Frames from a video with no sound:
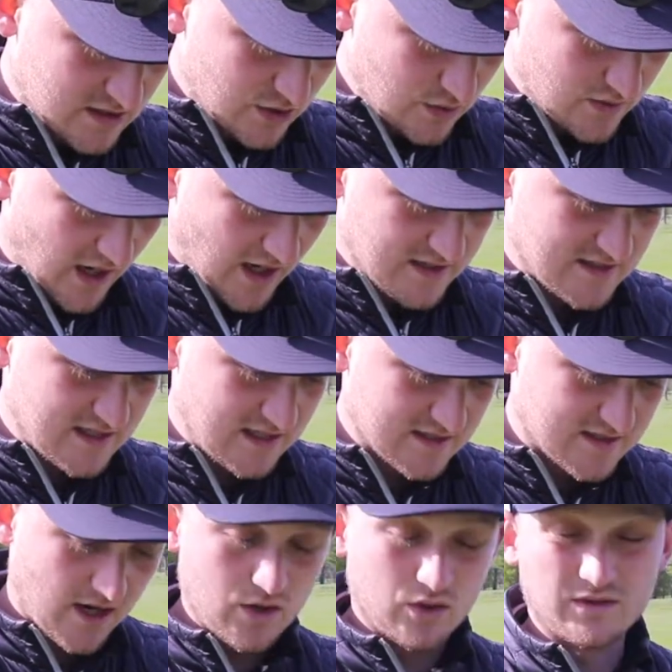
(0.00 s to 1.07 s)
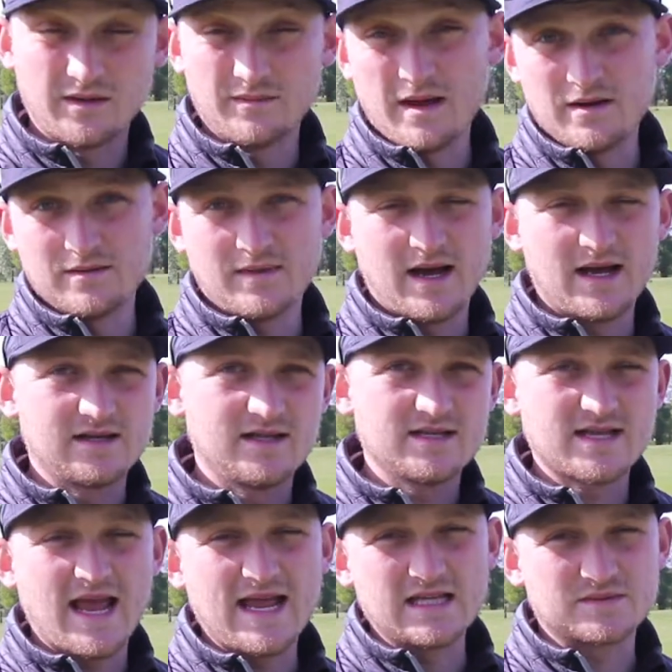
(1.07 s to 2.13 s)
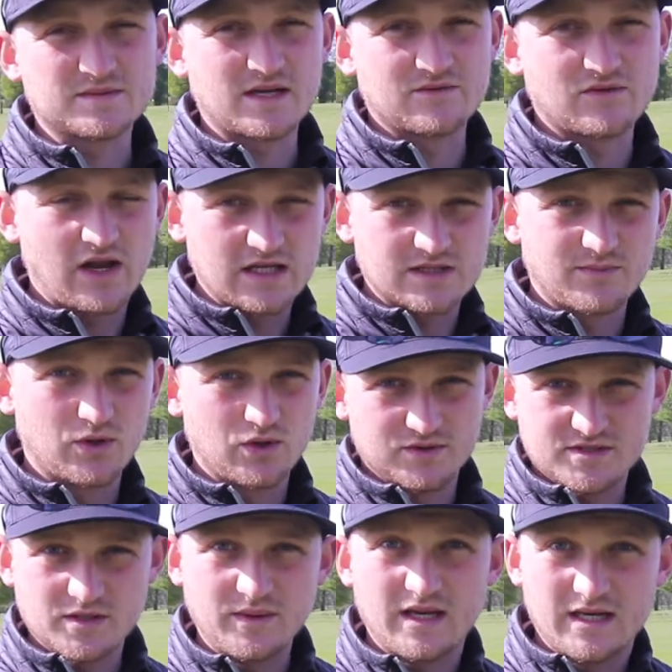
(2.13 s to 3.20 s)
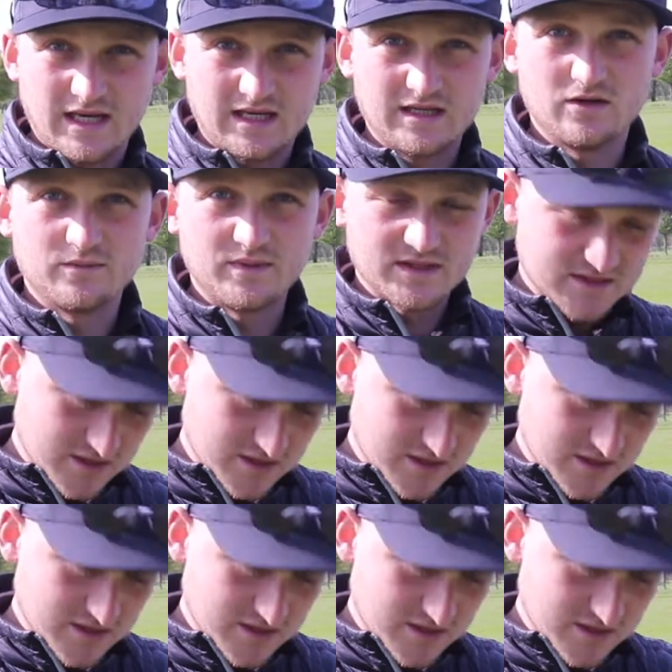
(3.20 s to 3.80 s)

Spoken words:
219 total. Now bear in mind these are 80% range balls, so we can add a little bit